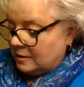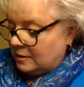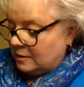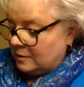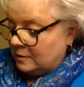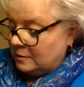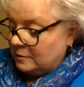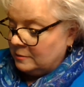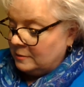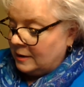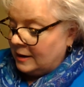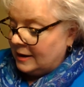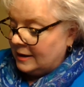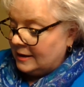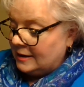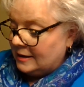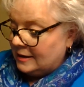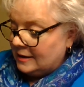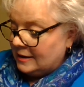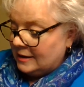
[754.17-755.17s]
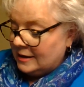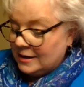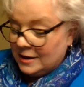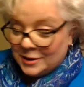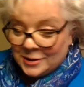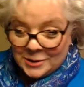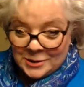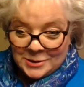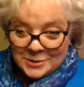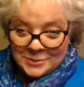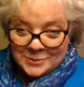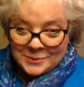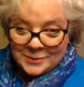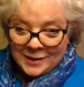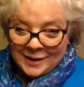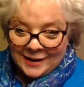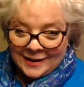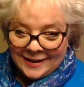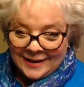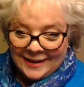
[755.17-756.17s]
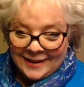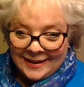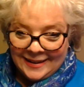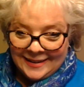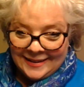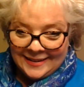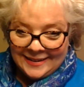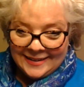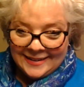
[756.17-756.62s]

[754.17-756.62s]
All right. Are you ready?